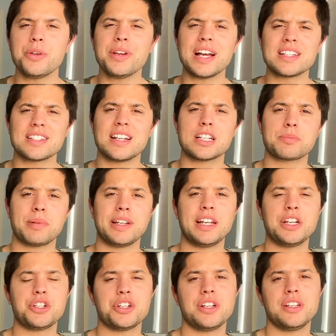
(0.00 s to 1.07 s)
you guys an
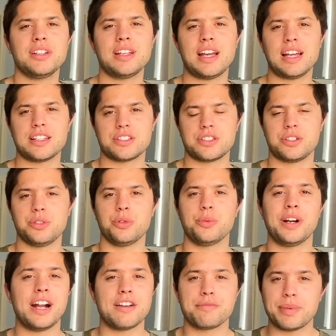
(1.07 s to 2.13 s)
explanation as to
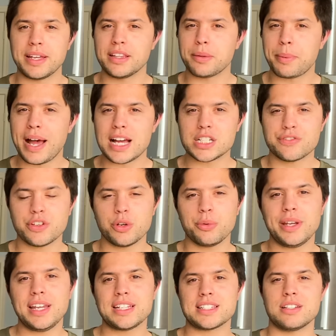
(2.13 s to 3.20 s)
where I've been the past few
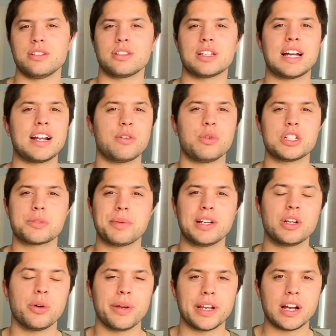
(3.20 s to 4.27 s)
weeks and kind of what's
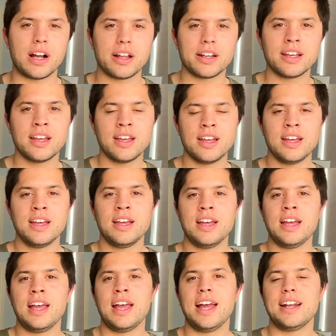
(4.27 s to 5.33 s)
been going on.
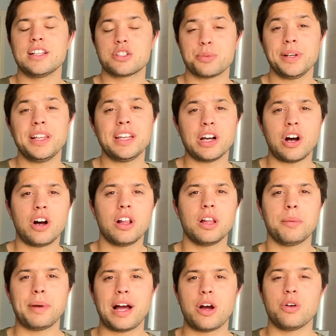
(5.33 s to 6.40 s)
And it's really all
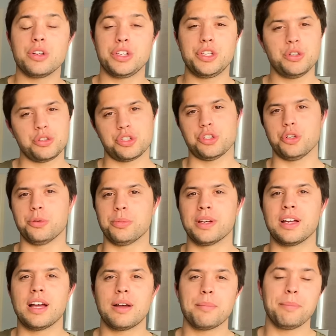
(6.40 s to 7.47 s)
about YouTube.
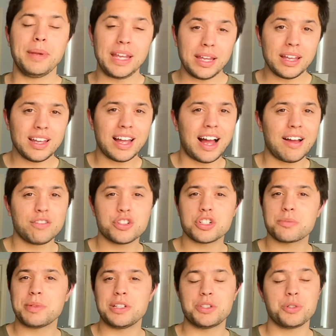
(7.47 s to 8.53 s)
Me, I've
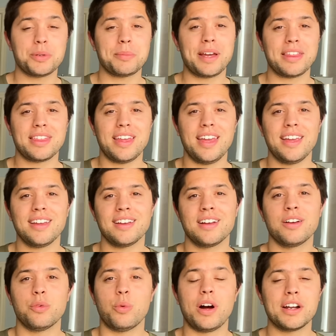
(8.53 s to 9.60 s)
just been doing my thing,
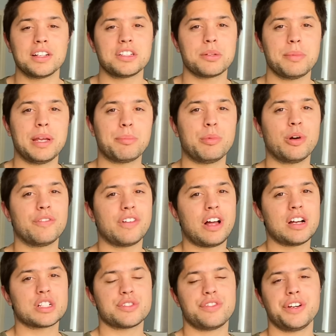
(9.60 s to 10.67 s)
wanting to make more
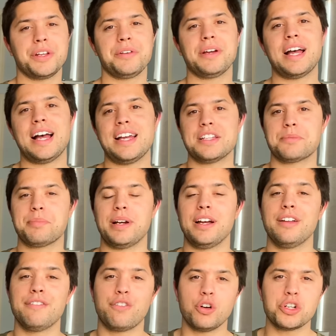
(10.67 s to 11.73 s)
vlogs for you guys,
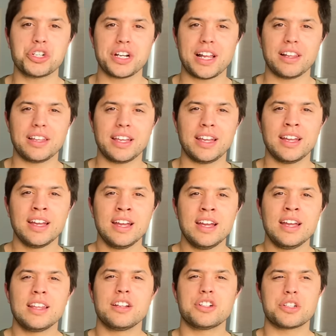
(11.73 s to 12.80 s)
but unfortunately,
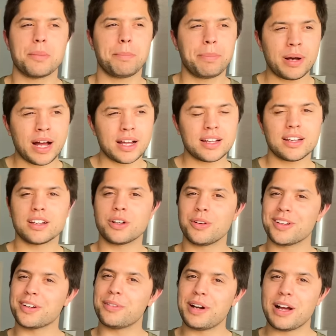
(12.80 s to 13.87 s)
there's a bug
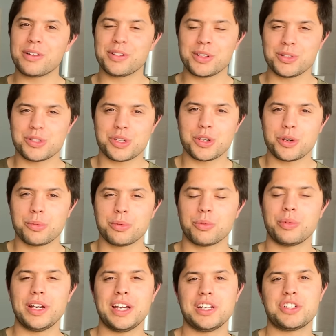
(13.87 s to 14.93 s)
going around YouTube,
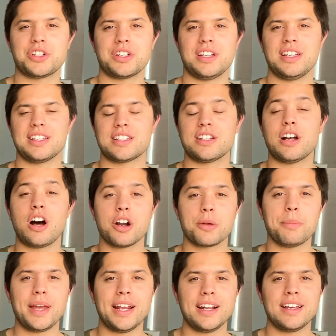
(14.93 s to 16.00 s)
which is an
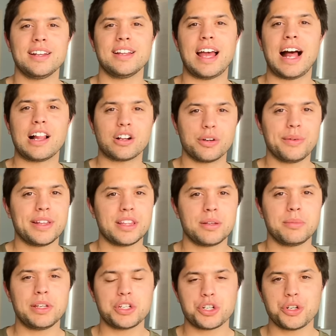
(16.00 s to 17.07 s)
automated
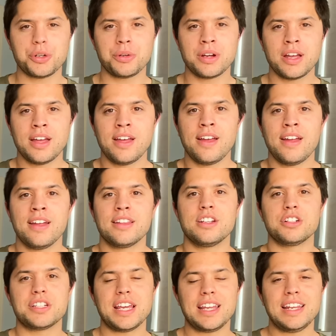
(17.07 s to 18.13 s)
algorithm issue.
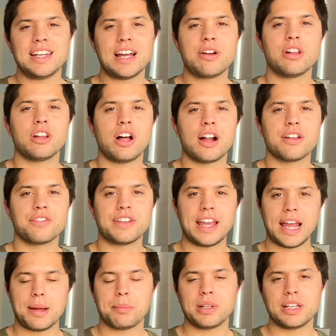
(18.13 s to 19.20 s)
They're taking down a lot of
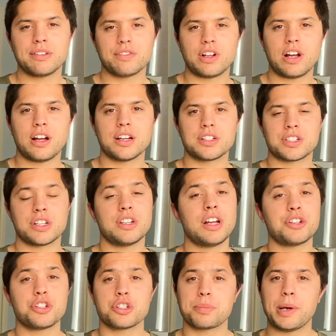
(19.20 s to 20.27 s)
gambling vlogs,
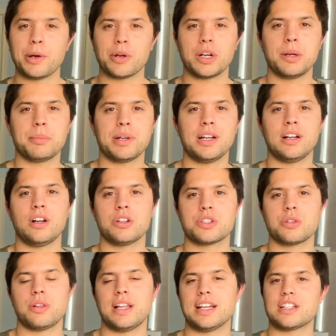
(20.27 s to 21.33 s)
not just poker, but
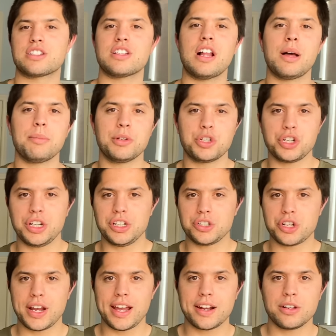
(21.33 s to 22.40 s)
also like slot machine
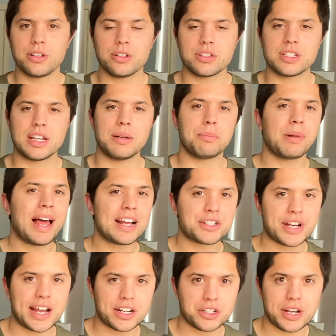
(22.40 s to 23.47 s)
channels and
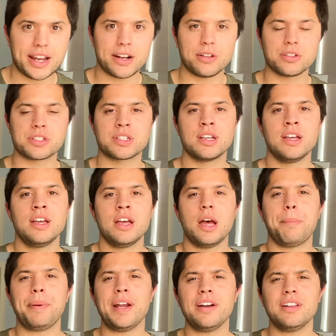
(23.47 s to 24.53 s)
blackjack channels.
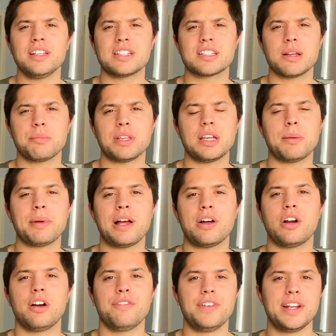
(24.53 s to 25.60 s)
Apparently something
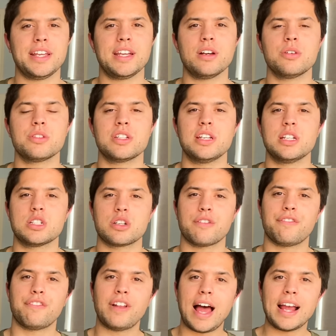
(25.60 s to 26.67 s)
about our videos is
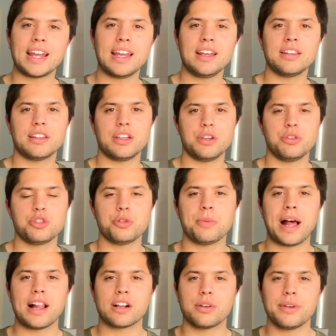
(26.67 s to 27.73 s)
flagging the
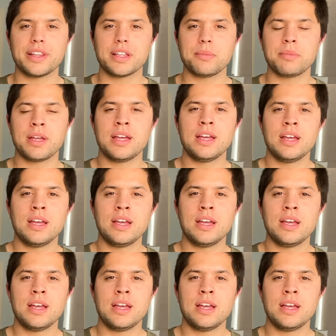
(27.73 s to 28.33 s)
YouTube algorithm,